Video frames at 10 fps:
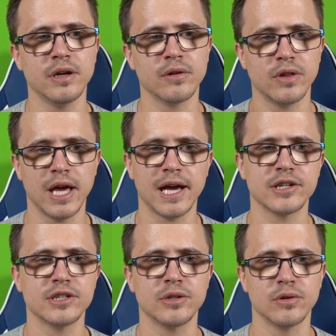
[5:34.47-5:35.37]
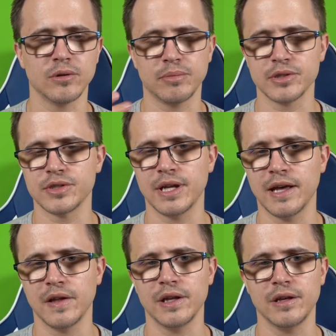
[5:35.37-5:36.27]
the action or the
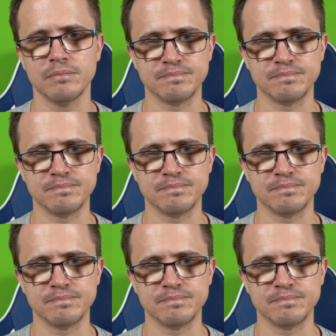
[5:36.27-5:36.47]
personality